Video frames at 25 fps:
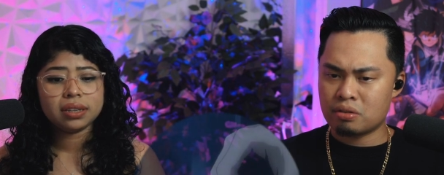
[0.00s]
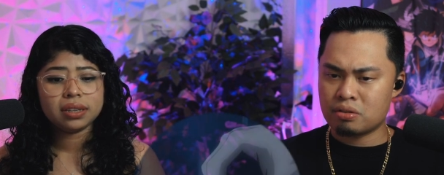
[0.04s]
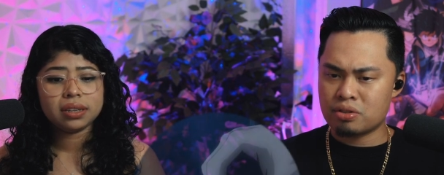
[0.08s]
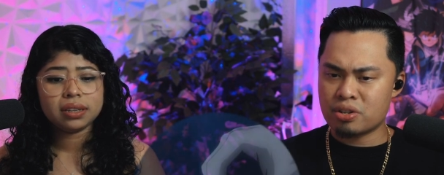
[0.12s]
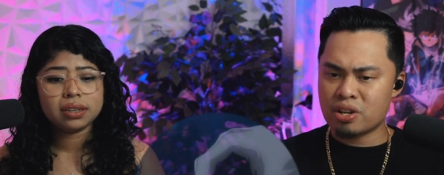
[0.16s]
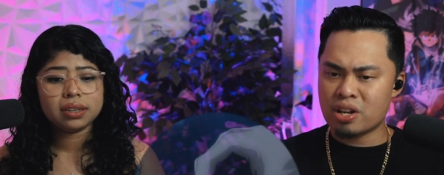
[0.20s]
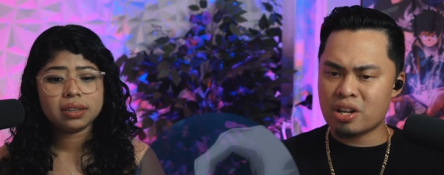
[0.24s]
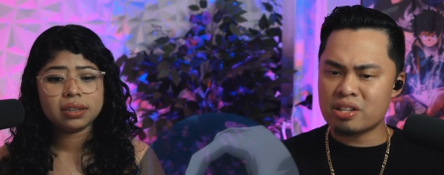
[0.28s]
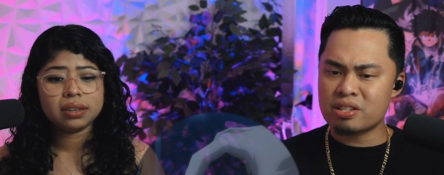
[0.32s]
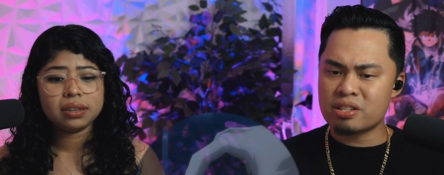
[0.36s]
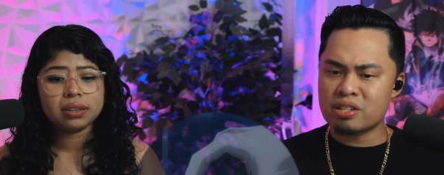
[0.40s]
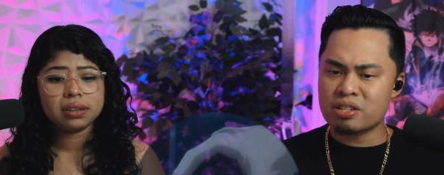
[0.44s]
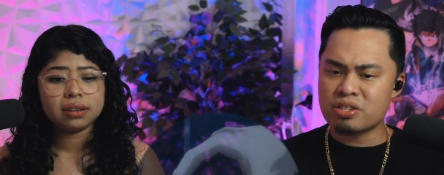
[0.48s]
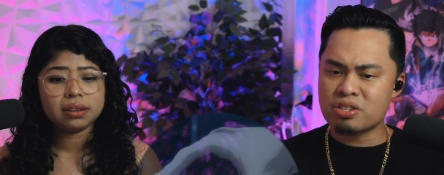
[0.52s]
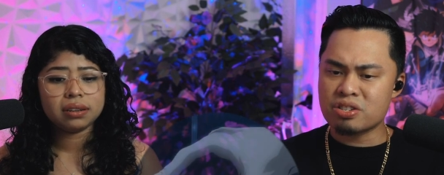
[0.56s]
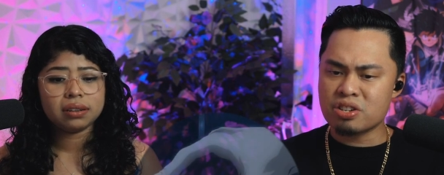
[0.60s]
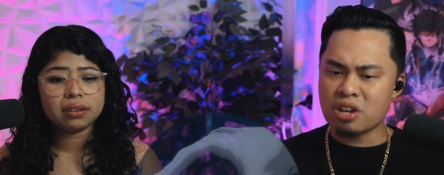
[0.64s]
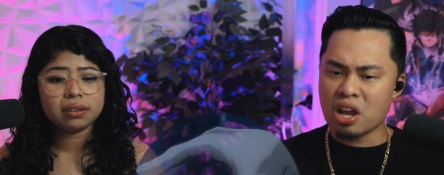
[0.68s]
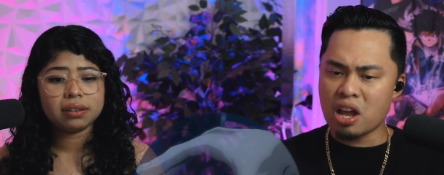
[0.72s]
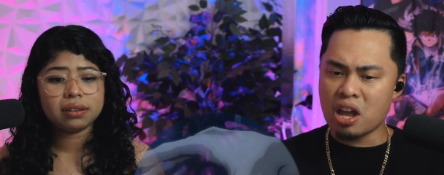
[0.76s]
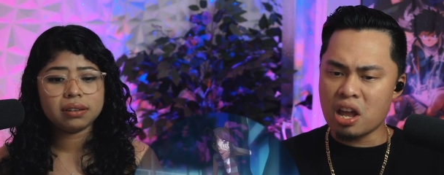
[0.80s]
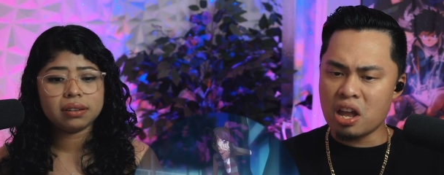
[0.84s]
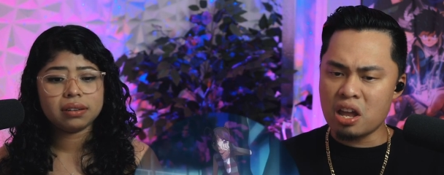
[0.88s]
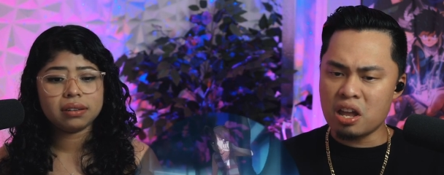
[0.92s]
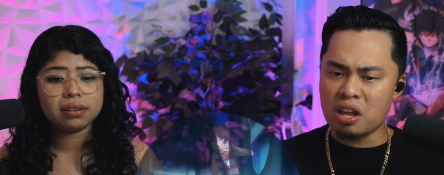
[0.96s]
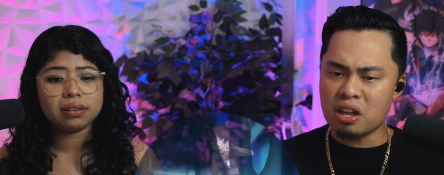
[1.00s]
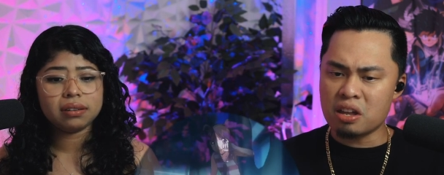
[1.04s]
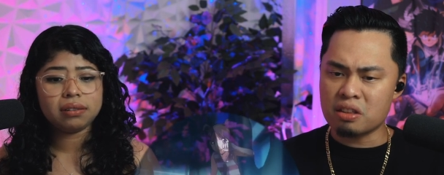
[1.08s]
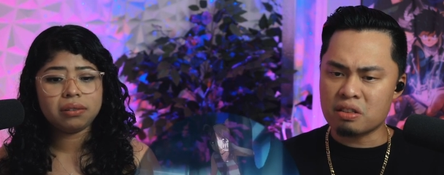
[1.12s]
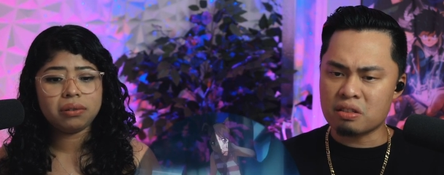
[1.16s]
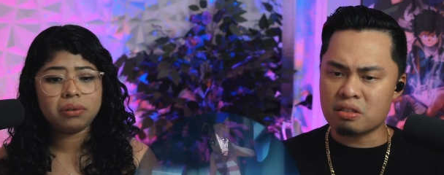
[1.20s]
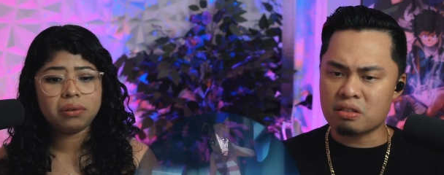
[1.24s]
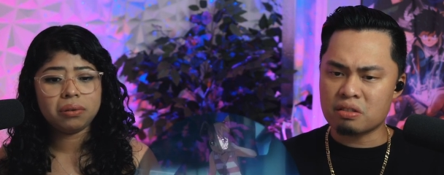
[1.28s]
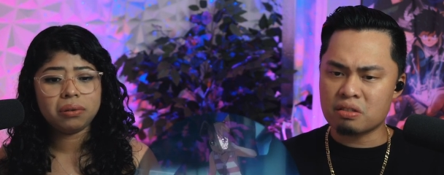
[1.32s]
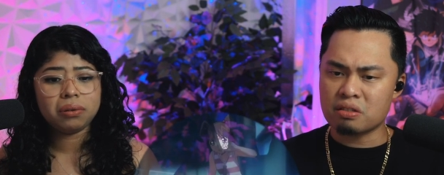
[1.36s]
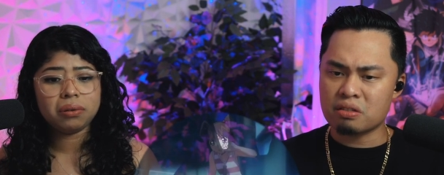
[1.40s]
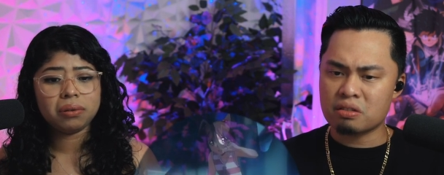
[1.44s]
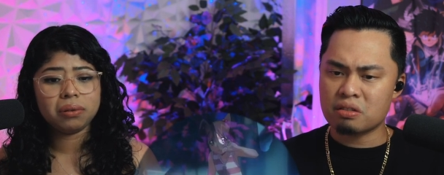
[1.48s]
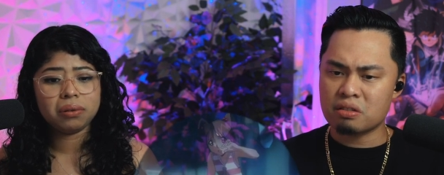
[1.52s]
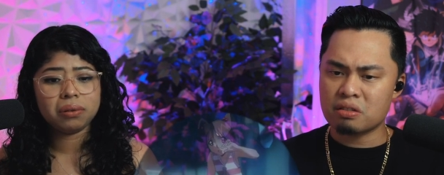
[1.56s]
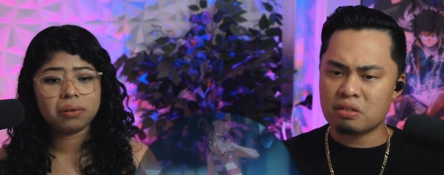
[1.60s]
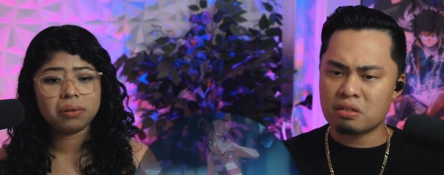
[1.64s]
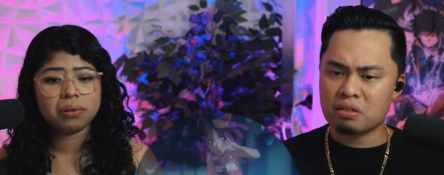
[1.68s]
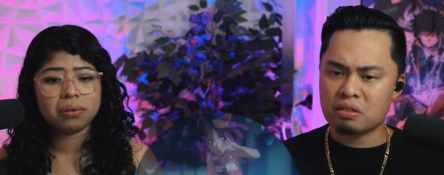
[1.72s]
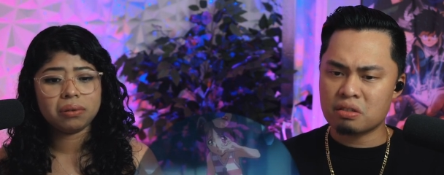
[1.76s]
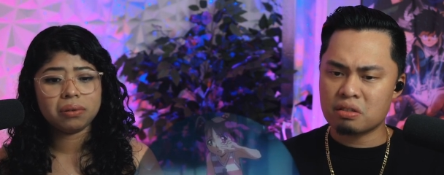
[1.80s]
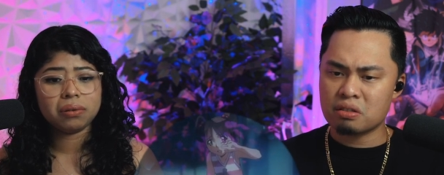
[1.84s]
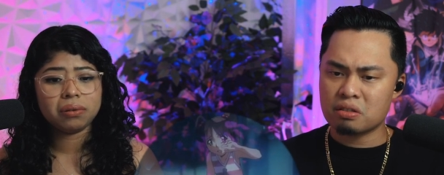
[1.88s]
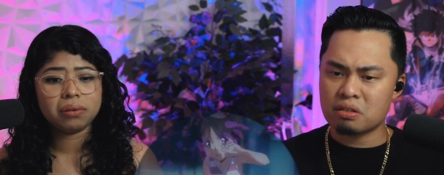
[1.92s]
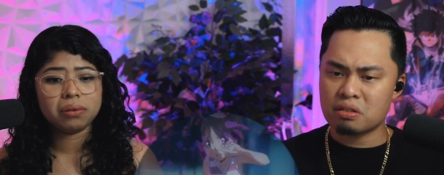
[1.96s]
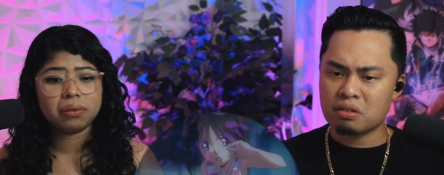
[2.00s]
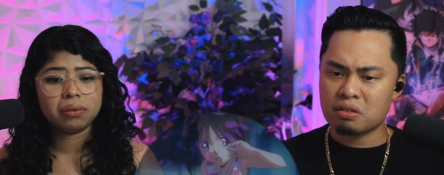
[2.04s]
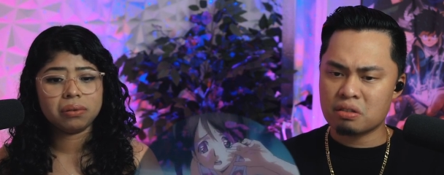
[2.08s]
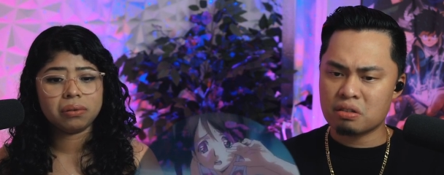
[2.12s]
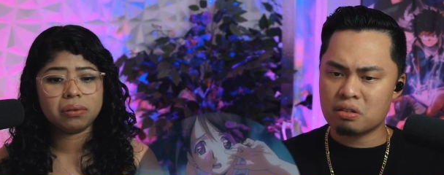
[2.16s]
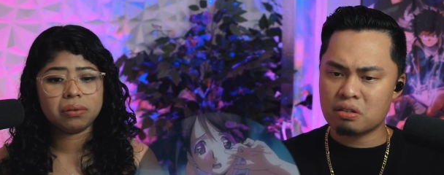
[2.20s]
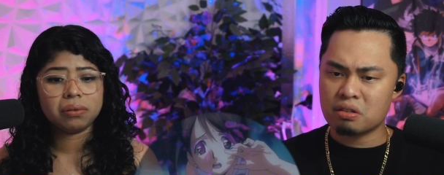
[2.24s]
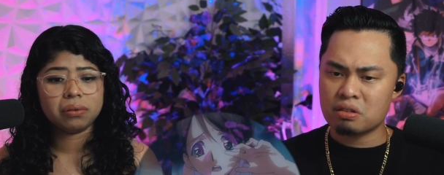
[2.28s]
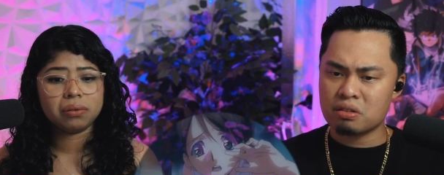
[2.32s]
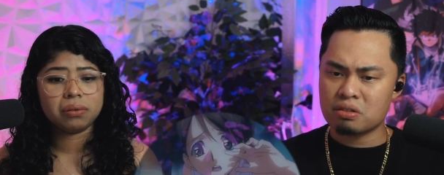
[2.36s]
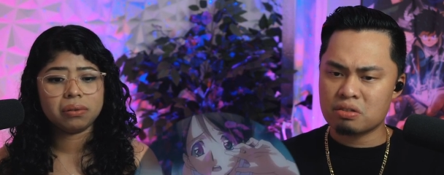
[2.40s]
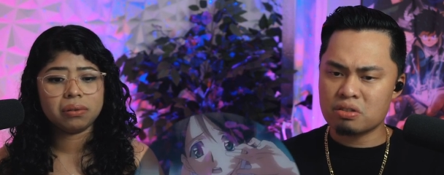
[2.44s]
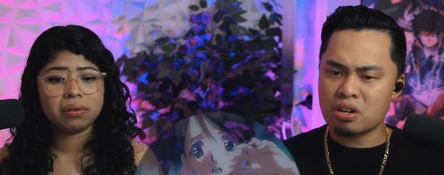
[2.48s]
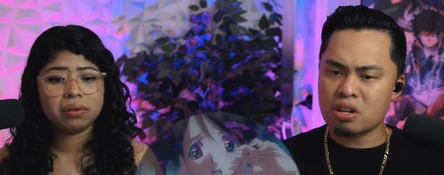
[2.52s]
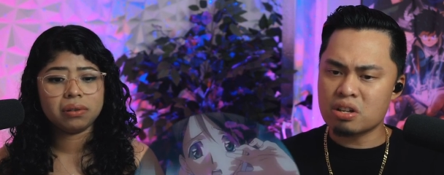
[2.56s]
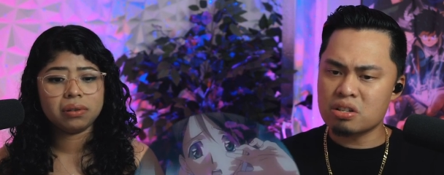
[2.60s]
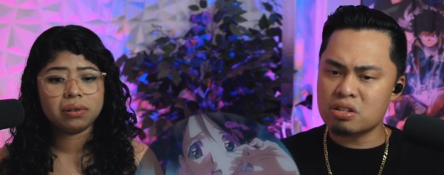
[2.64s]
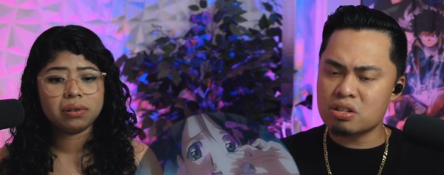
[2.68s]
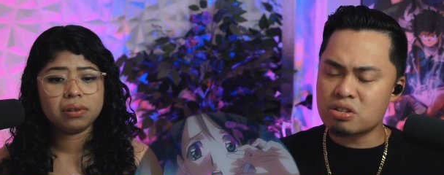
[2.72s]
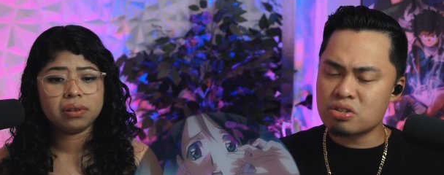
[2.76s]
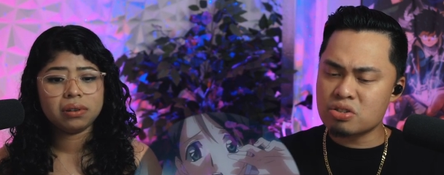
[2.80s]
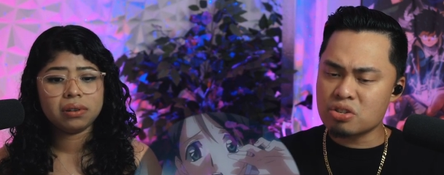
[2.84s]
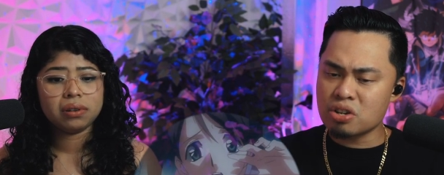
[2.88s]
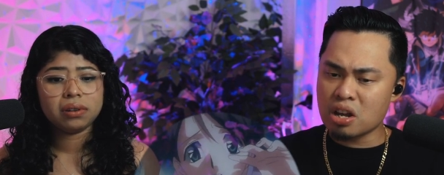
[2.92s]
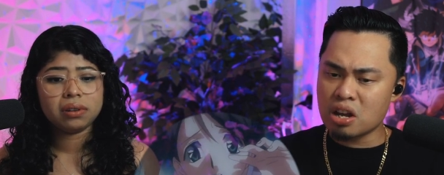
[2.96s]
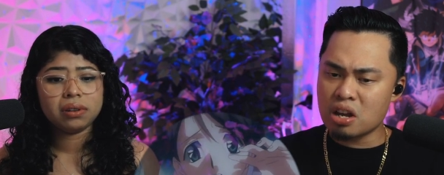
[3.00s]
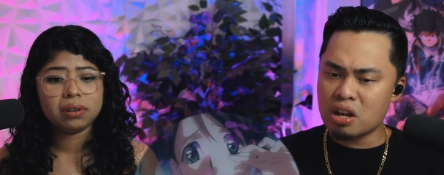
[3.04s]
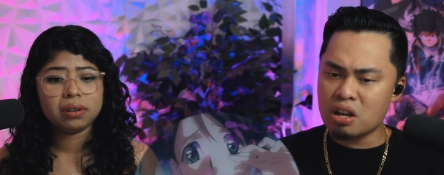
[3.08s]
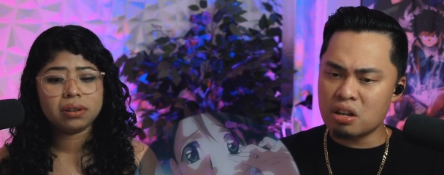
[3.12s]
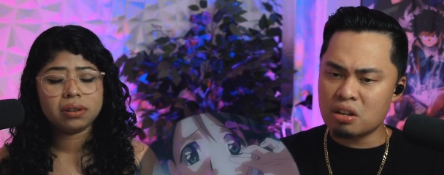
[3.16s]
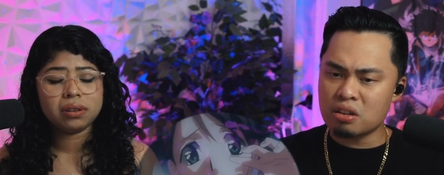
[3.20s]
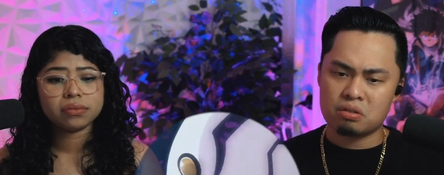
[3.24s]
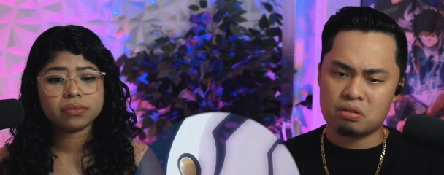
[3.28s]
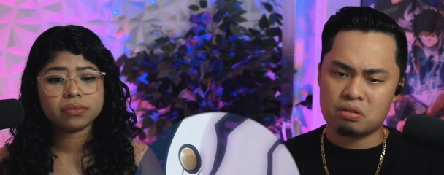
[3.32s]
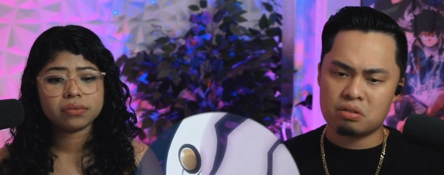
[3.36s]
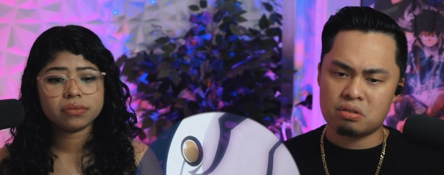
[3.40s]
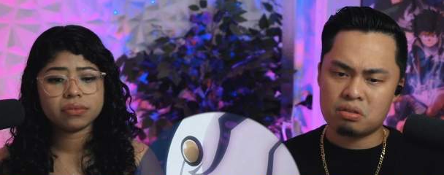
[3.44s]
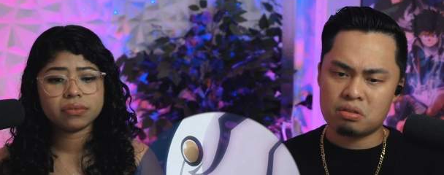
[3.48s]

Speaker 1: She has a chain. Oh. She has a chain.